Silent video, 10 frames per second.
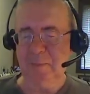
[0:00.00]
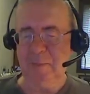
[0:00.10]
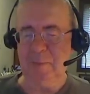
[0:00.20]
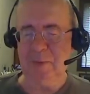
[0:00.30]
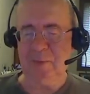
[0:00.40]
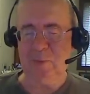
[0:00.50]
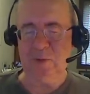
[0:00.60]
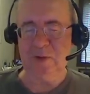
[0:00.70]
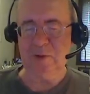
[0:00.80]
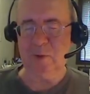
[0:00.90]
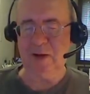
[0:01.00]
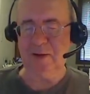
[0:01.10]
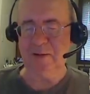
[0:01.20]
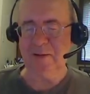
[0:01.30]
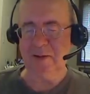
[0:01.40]
made me really
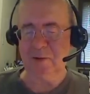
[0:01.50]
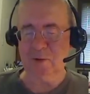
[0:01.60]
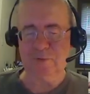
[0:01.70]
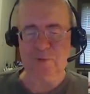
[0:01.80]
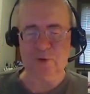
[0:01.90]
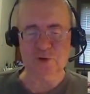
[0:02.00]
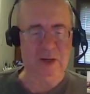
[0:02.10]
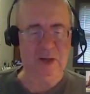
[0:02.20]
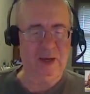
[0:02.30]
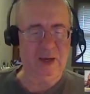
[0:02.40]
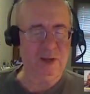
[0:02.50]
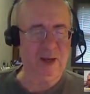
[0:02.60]
want to go full speed ahead with